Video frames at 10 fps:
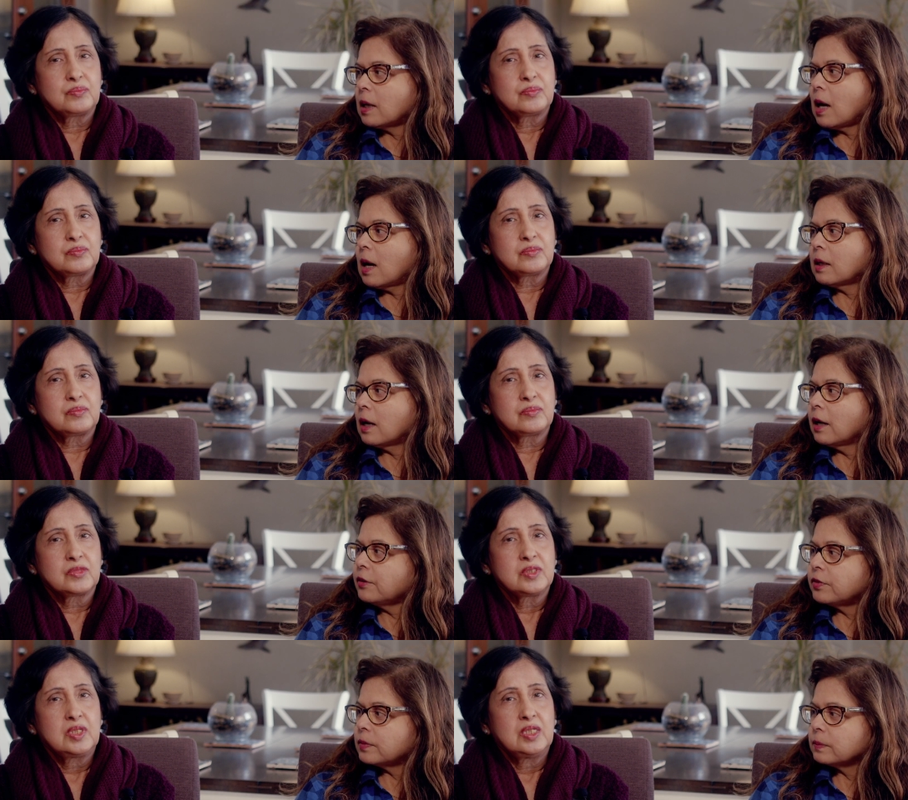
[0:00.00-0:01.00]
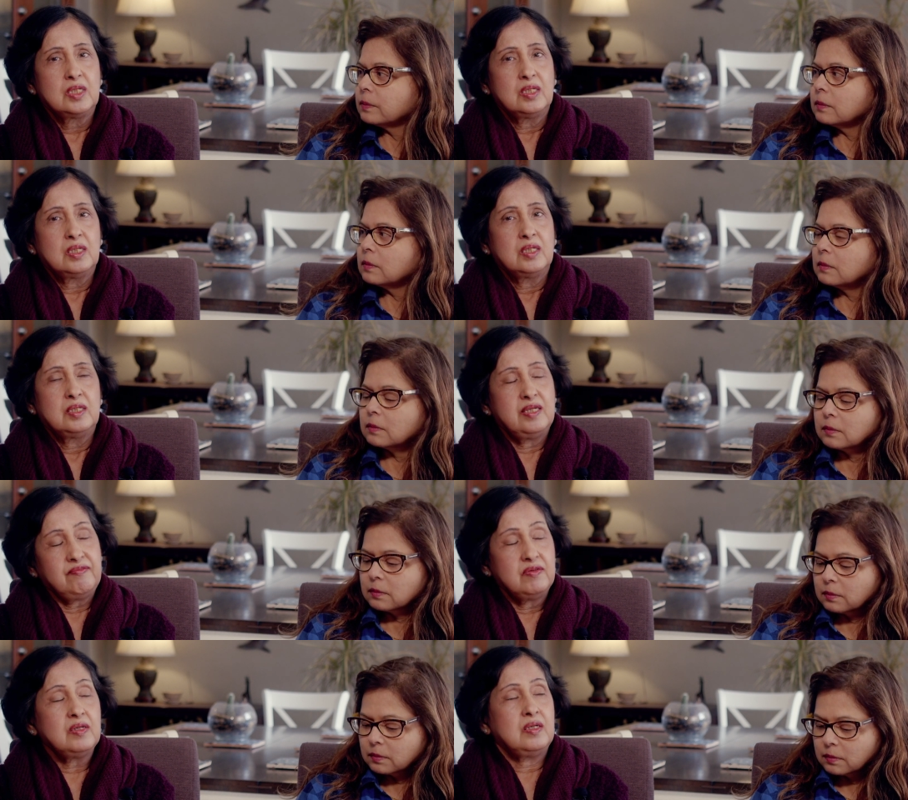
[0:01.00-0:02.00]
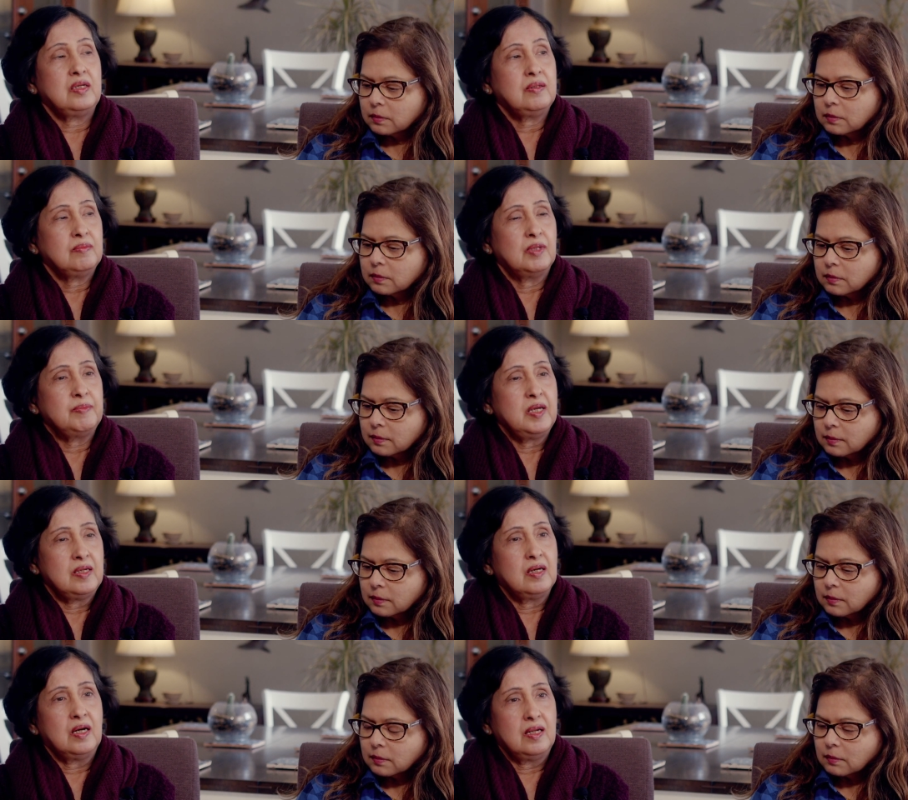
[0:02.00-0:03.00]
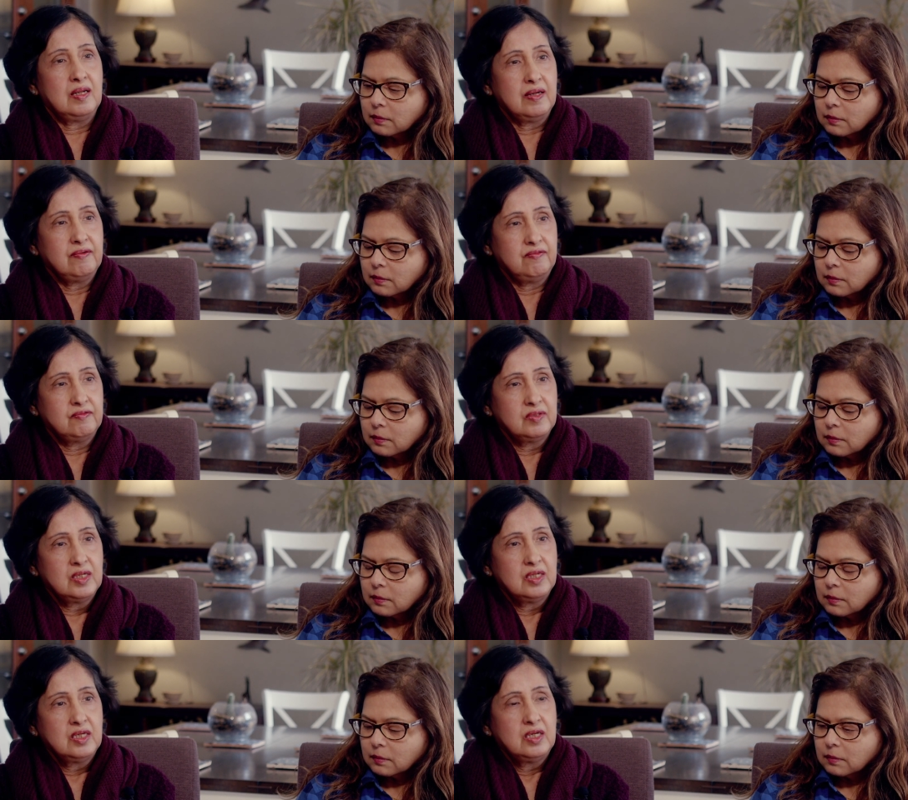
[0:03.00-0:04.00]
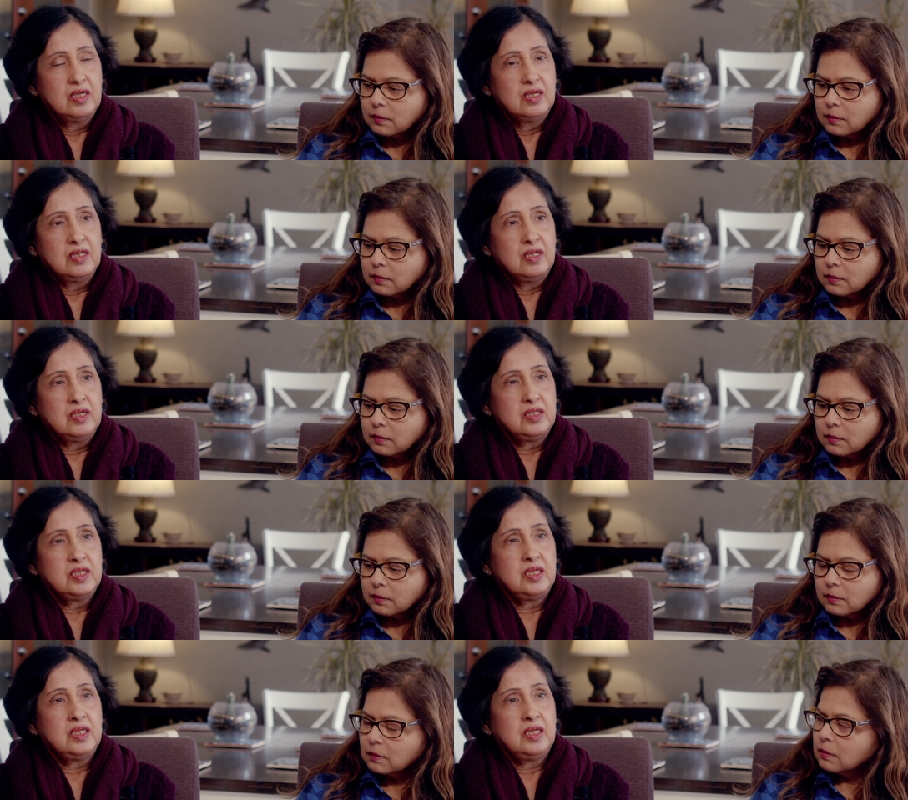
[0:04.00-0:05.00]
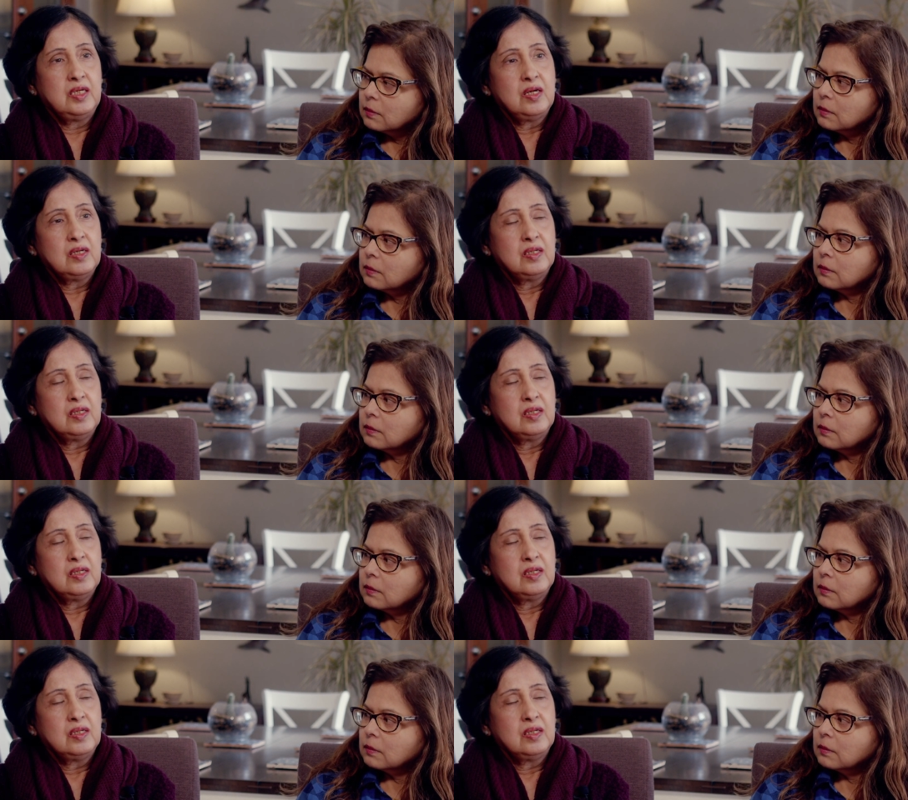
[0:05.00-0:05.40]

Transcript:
Speaker 1: a hard life? Definitely. Mommy had a hard life. She